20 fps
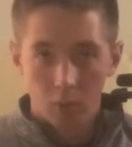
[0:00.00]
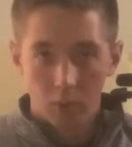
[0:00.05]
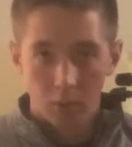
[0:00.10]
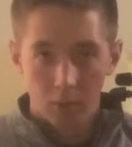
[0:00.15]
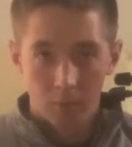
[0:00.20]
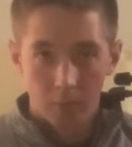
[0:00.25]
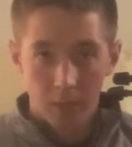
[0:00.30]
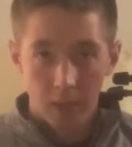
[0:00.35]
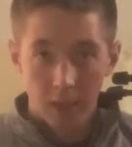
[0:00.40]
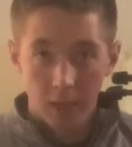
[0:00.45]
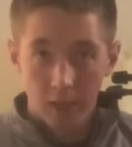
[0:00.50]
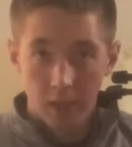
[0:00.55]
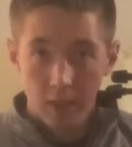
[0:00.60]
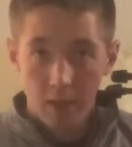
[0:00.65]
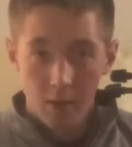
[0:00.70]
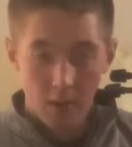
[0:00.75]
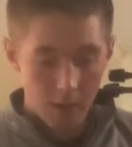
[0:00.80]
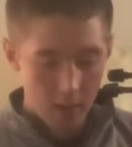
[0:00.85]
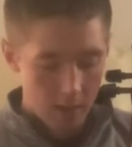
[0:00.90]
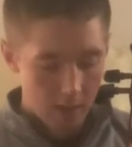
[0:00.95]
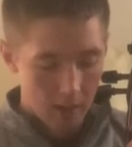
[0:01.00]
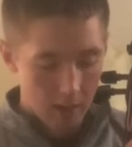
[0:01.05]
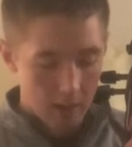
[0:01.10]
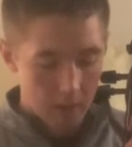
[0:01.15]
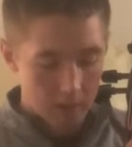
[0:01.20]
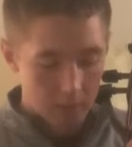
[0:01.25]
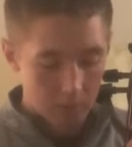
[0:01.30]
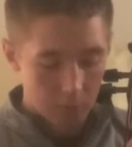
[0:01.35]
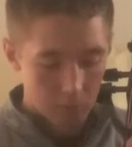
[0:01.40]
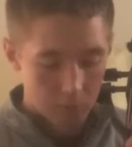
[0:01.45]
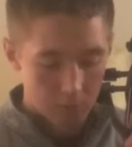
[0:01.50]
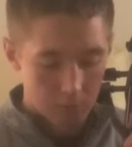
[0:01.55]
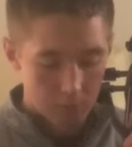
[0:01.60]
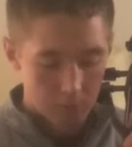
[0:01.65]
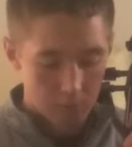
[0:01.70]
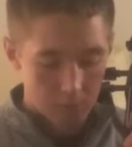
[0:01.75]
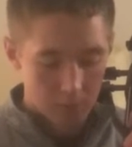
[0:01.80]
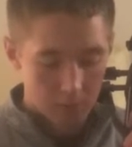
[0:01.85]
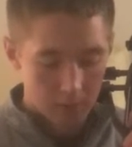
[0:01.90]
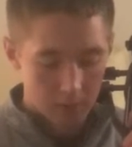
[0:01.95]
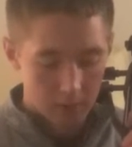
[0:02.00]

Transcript: the pinky, and then we're going to be playing the